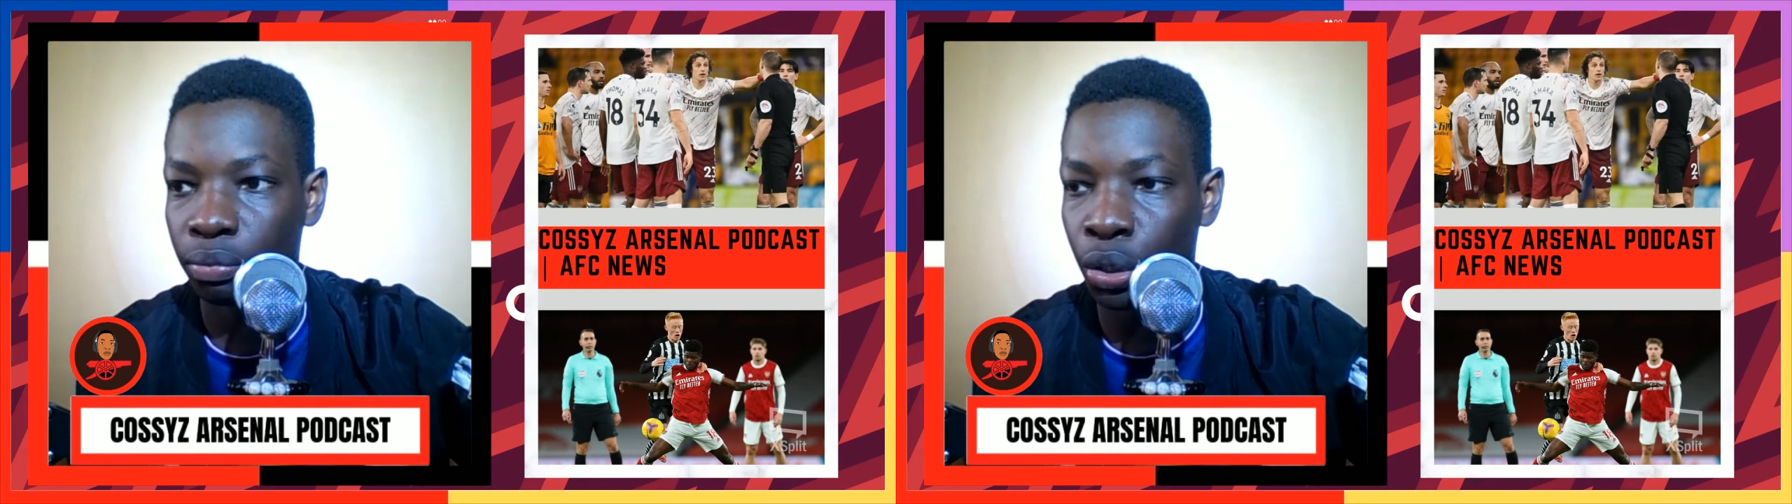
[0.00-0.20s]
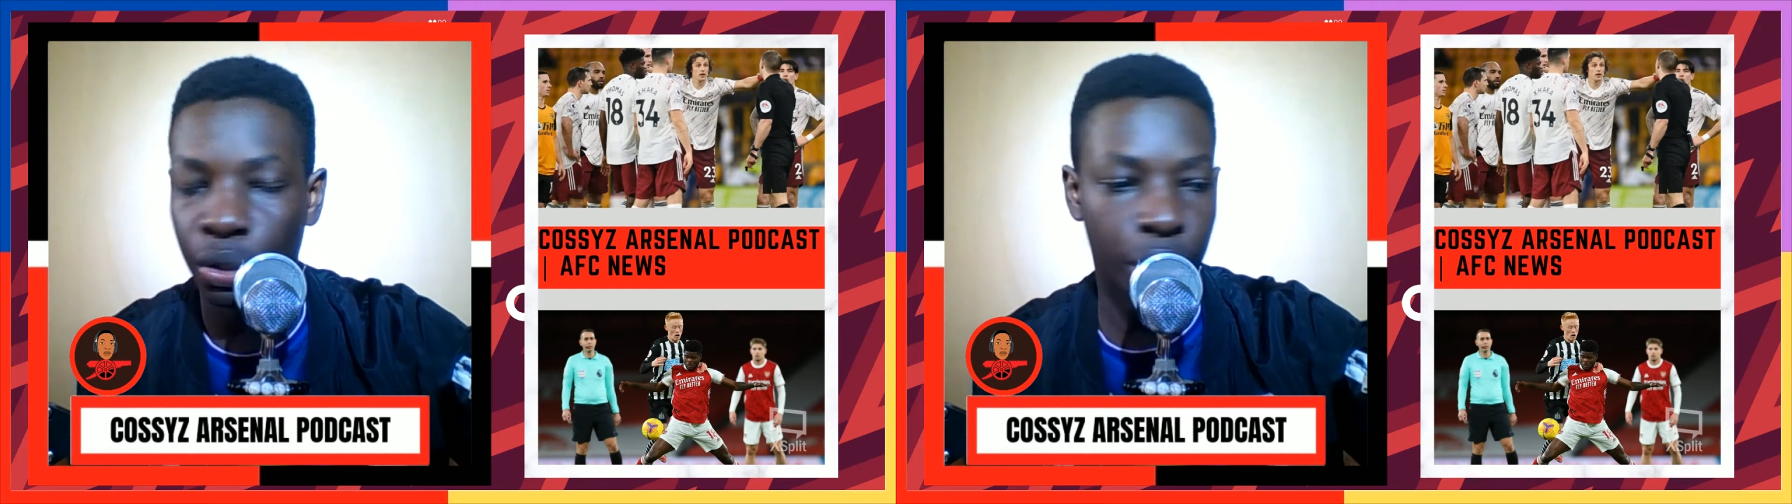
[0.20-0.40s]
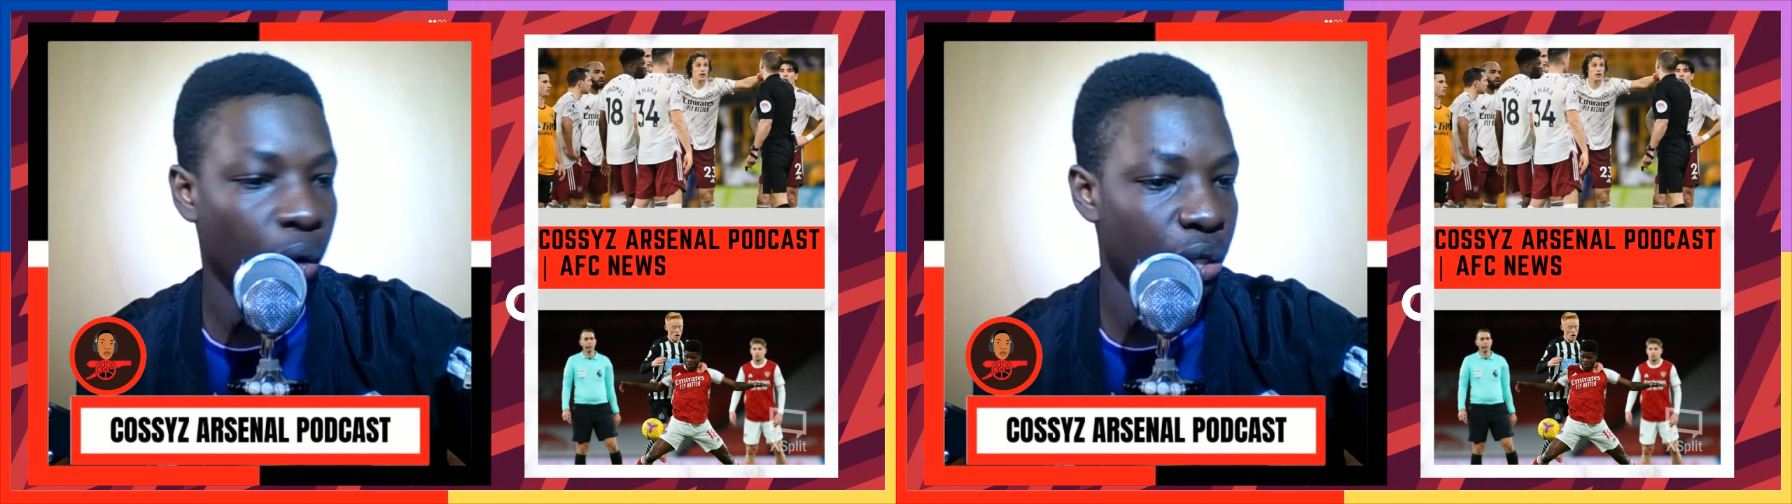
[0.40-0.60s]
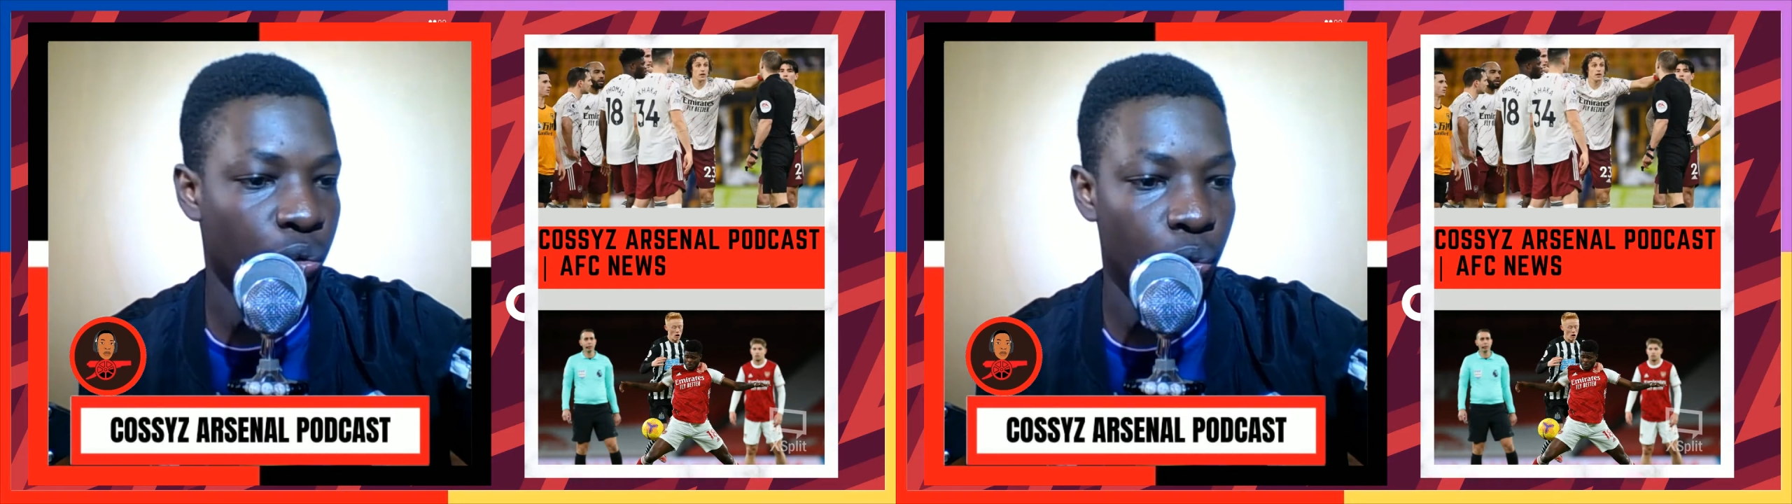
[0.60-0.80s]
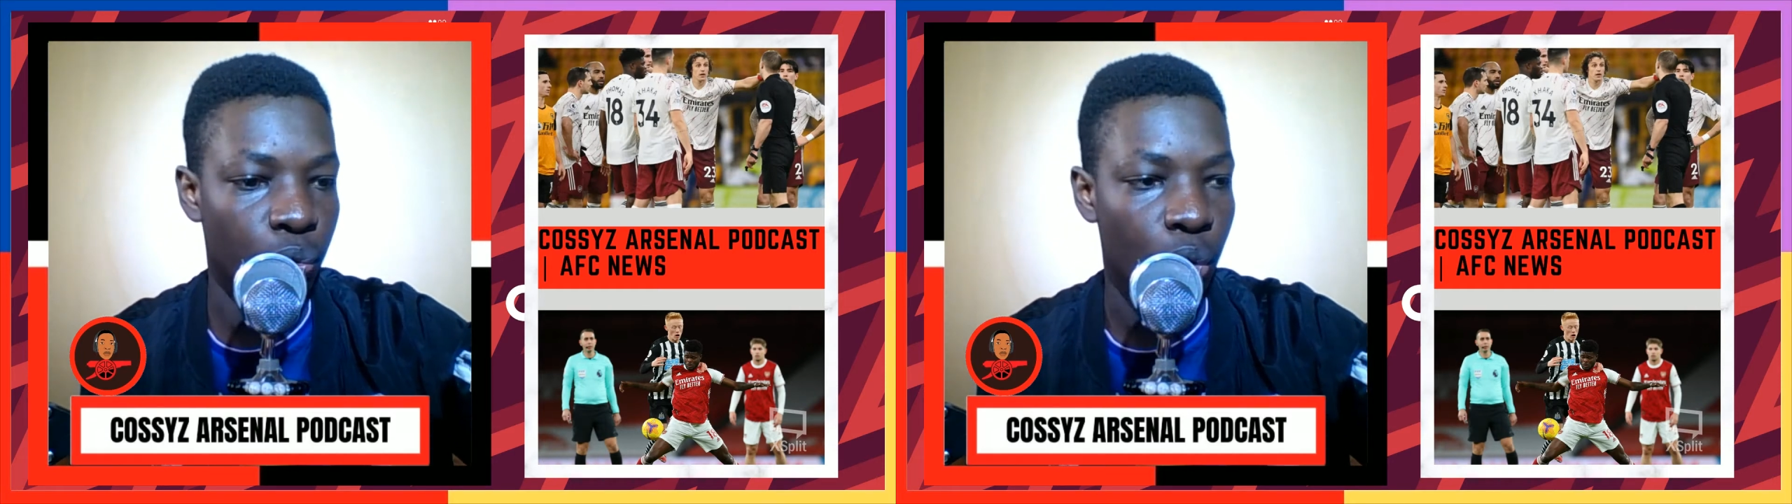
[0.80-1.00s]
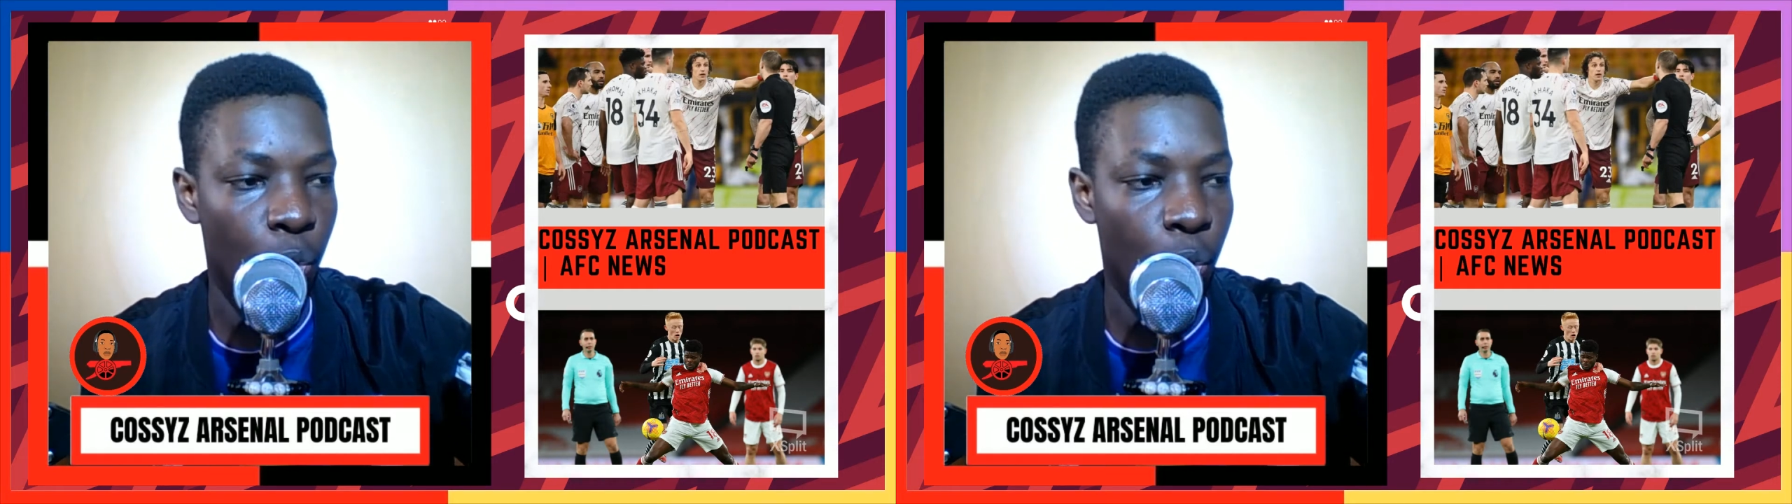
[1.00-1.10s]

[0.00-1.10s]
you know, is going to